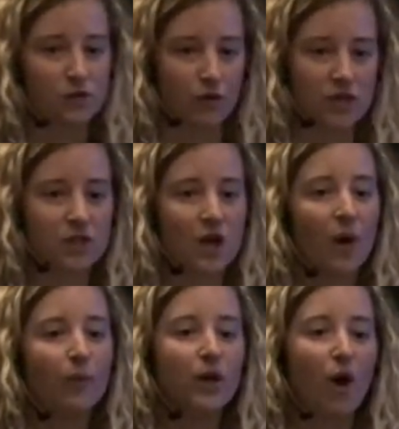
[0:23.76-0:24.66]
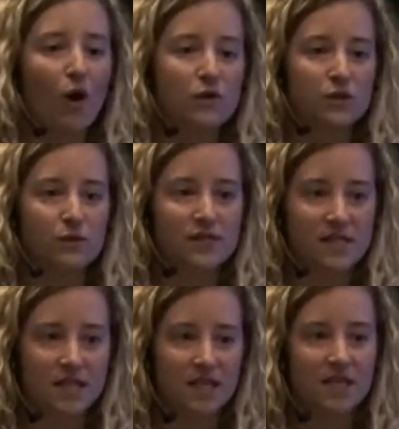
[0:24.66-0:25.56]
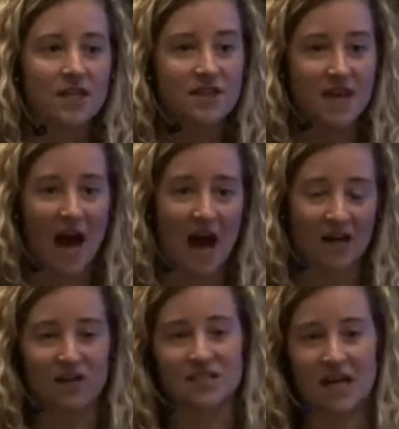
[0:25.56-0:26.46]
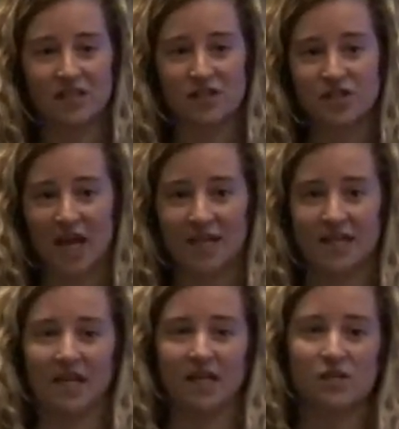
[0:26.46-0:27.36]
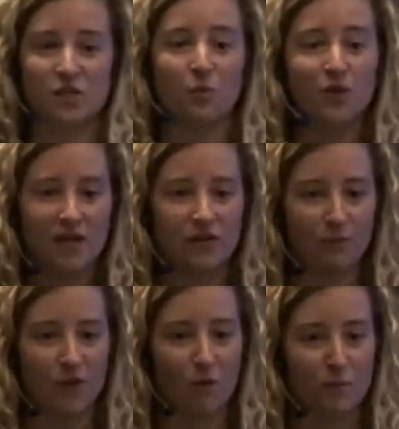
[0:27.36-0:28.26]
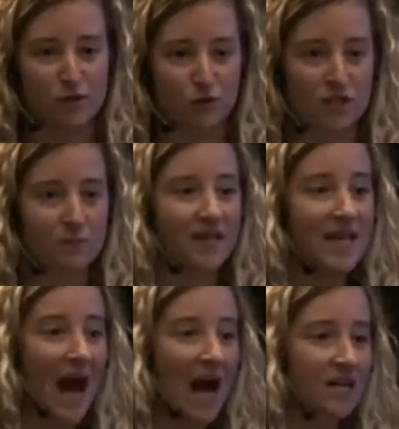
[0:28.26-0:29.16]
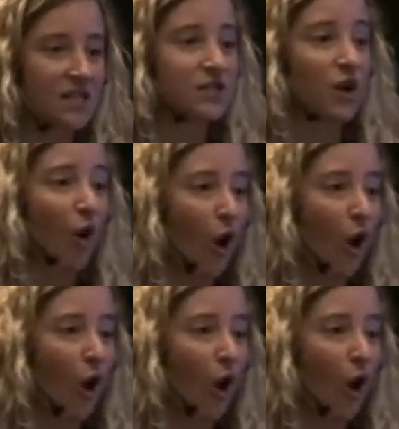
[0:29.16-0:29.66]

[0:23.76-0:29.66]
source, we also see the hackers understanding. So we adopt the open source, but the hackers are